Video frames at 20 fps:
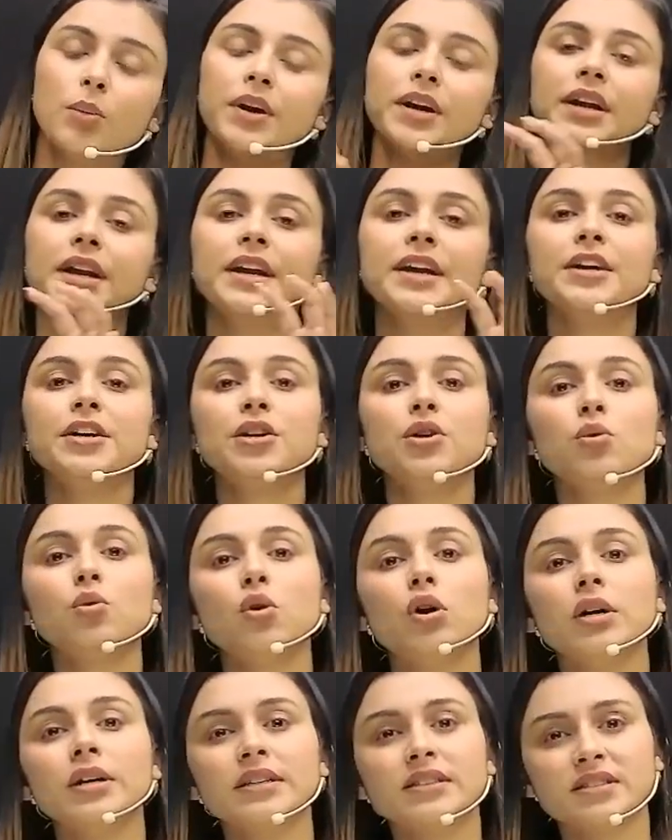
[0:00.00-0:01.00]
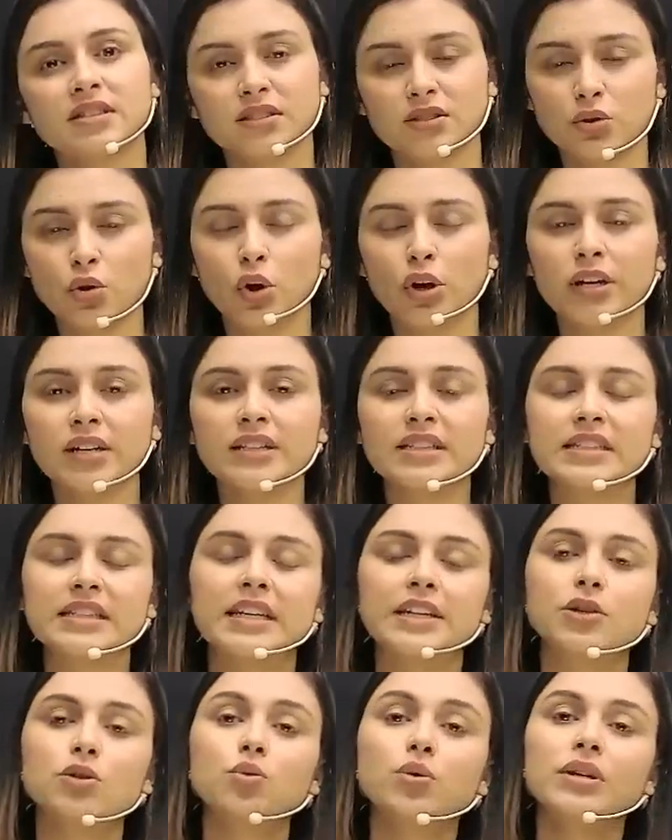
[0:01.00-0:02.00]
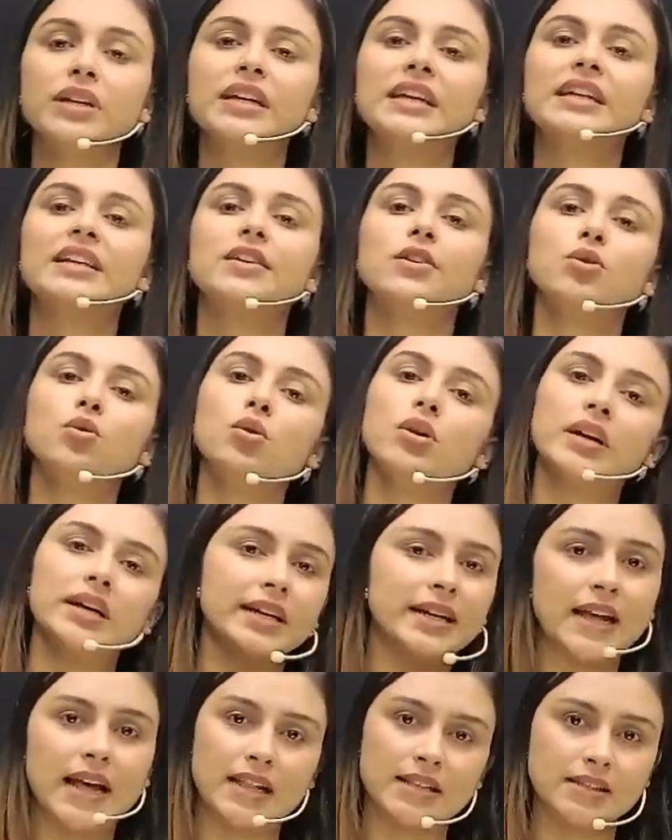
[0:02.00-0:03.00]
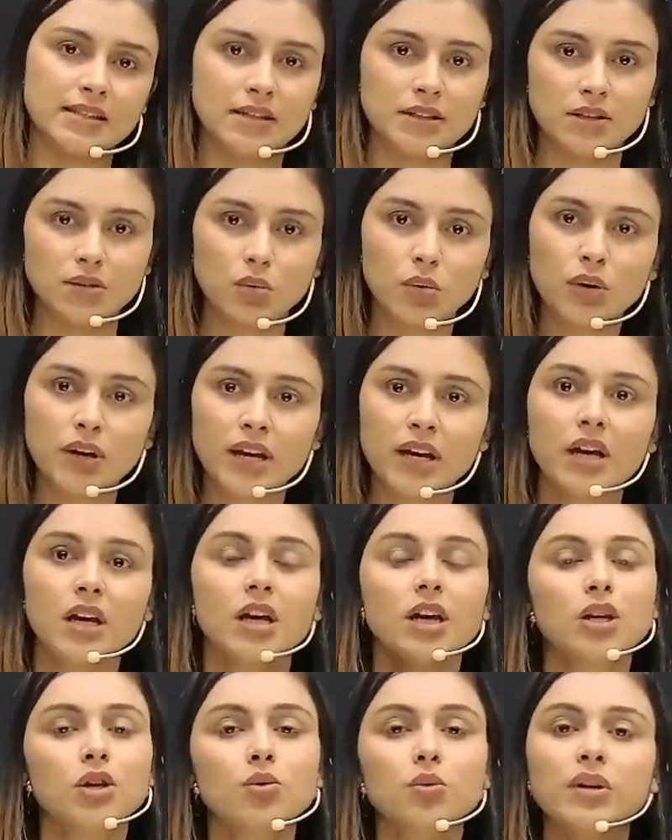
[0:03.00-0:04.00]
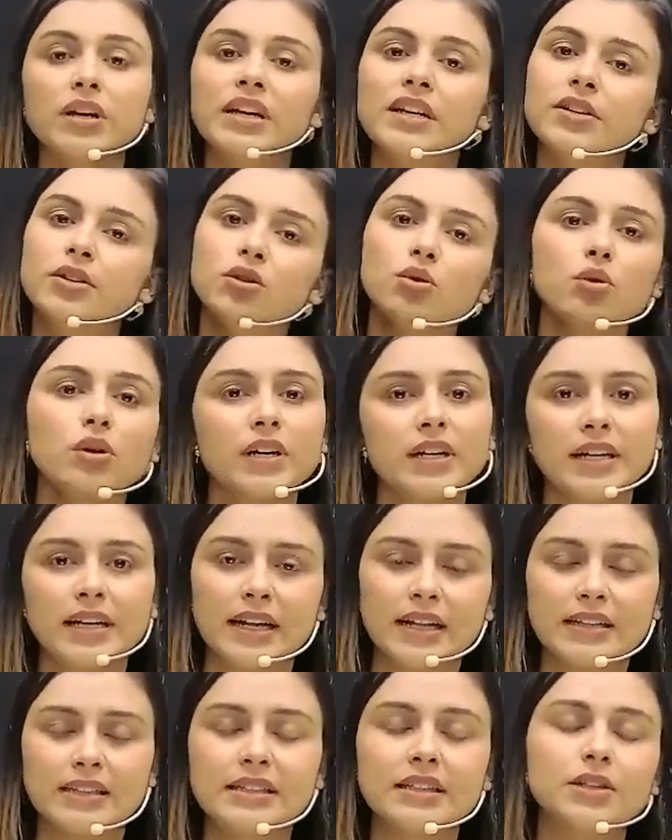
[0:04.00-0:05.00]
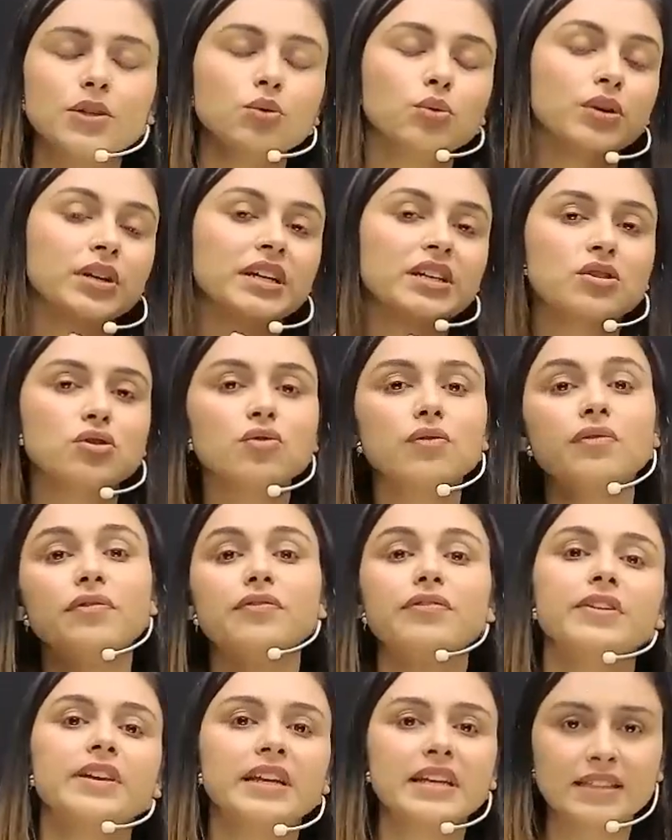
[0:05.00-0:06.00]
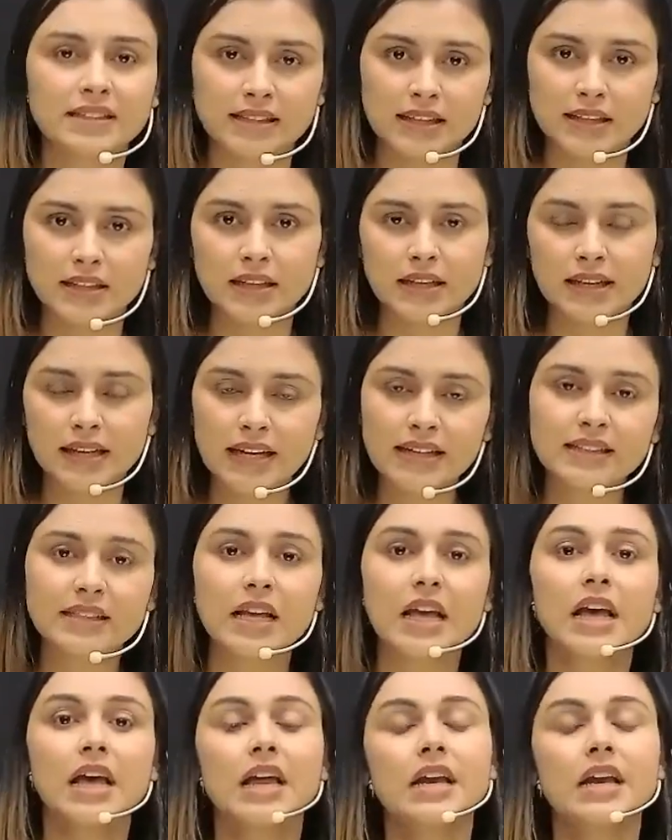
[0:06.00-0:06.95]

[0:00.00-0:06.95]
into its solid state you need to condense it. Okay, you need to condense it, you need to freeze it. Yes.